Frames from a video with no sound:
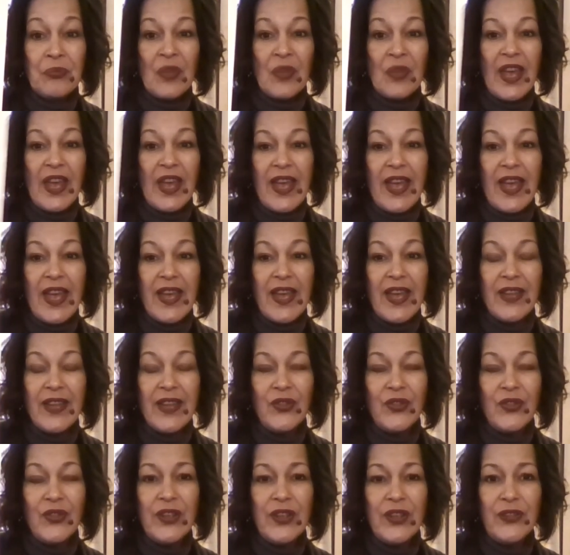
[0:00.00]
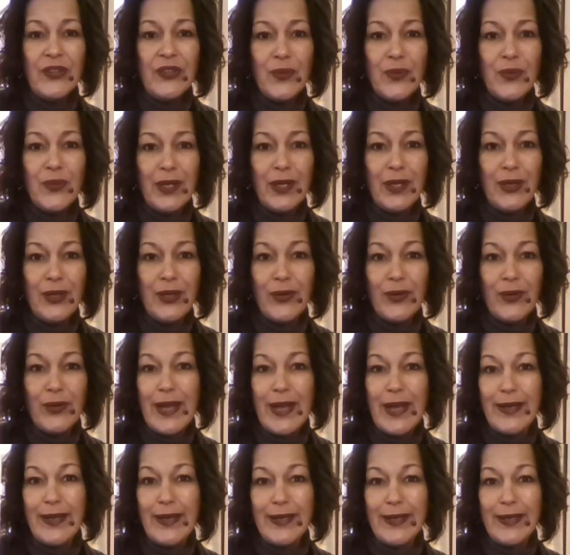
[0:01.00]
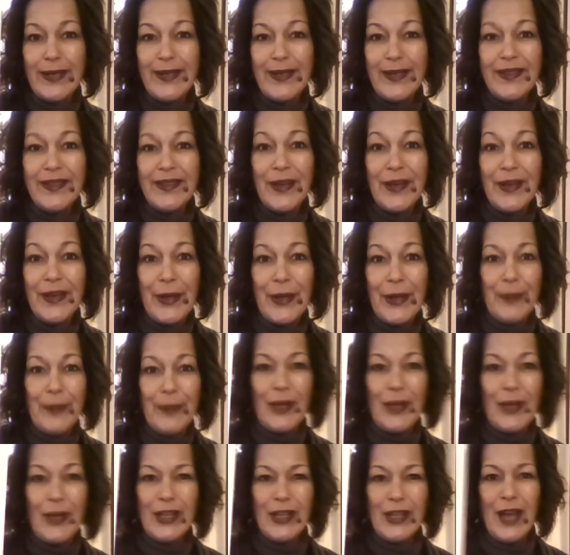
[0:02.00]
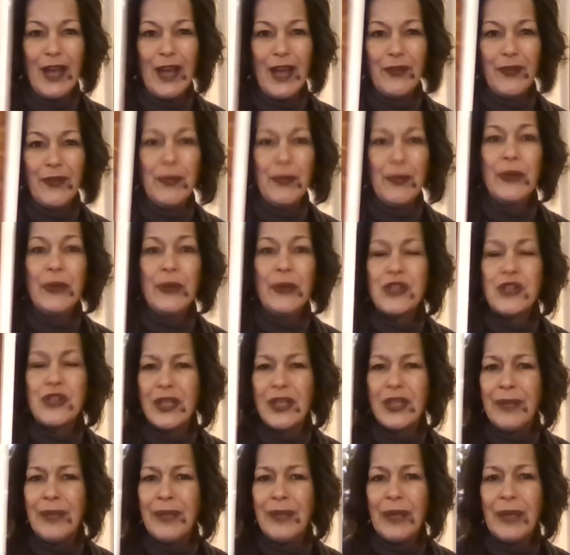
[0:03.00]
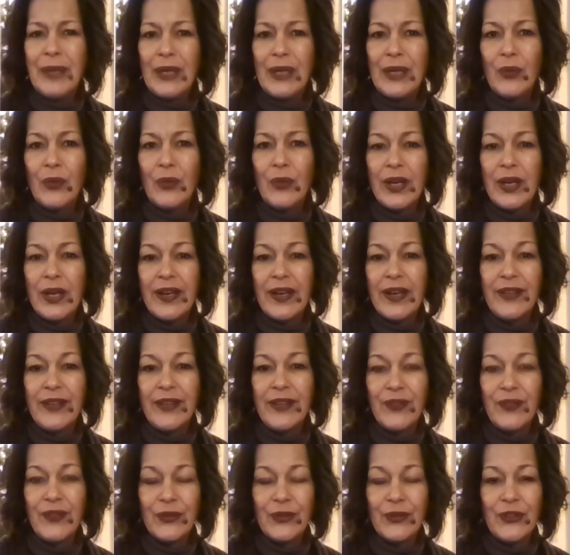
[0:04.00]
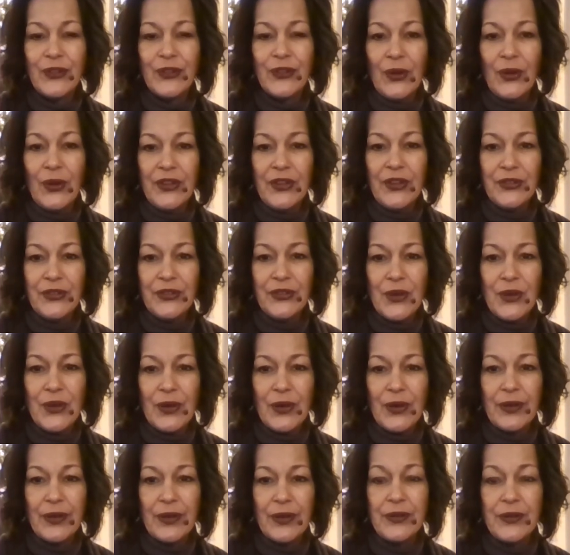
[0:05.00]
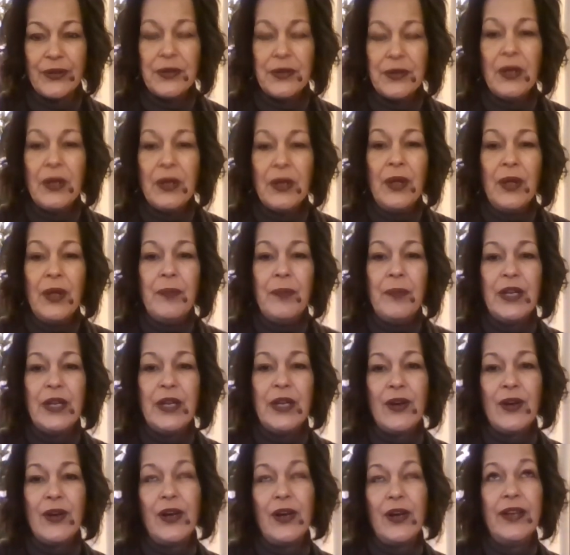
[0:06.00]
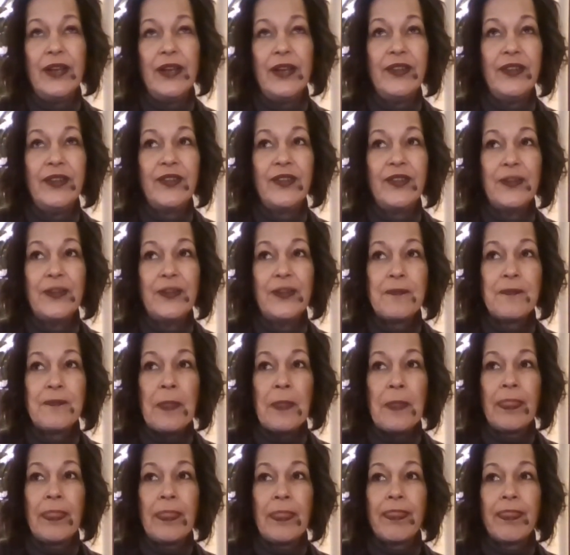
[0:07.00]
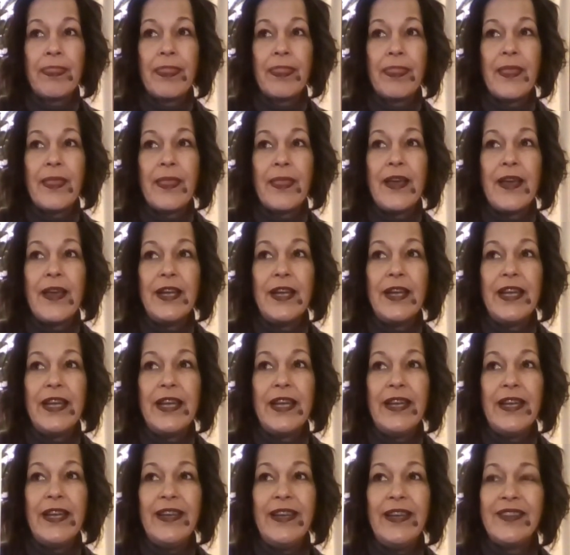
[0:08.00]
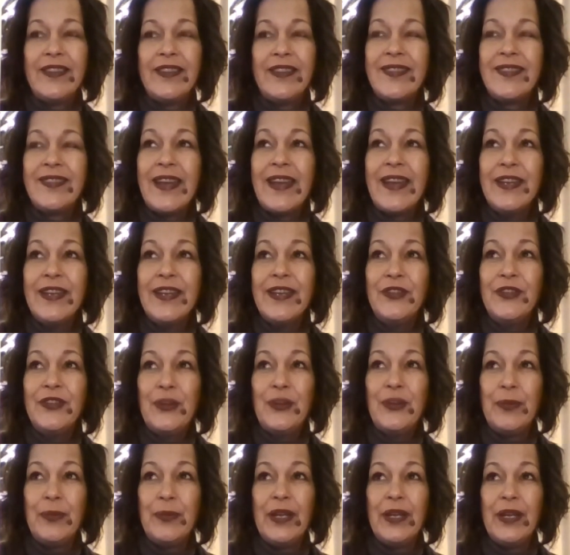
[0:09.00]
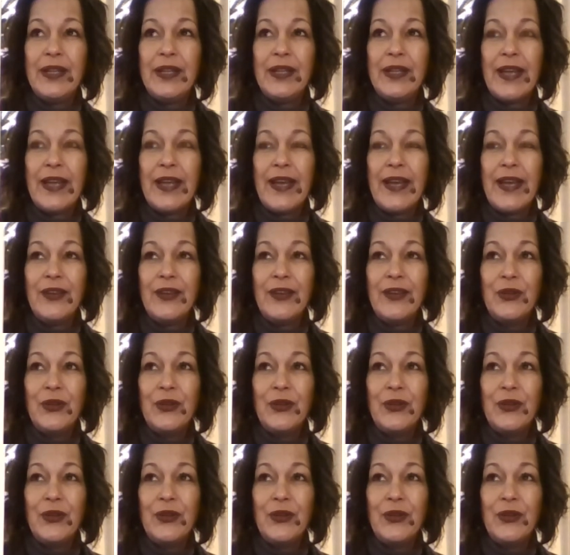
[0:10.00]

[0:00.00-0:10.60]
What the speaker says: And this really created a lot of emotion in me when I first saw this card, because it's saying to me that,